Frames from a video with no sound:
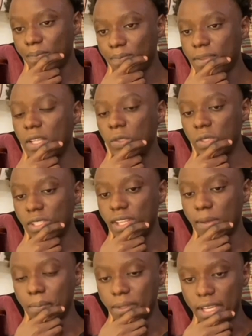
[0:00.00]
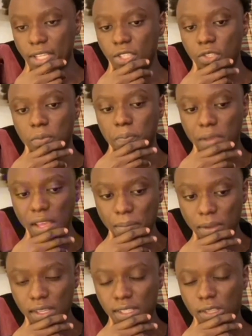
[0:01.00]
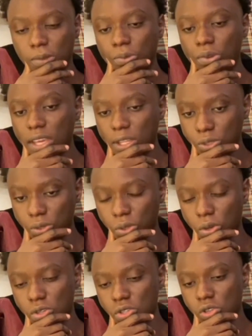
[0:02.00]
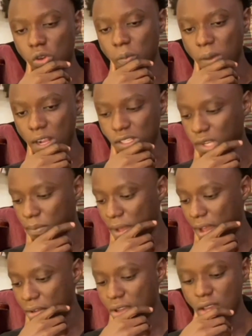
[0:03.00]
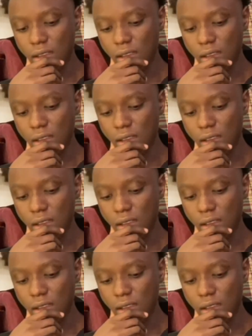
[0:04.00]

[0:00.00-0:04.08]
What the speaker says: interesting place to be, because you will get to learn so much about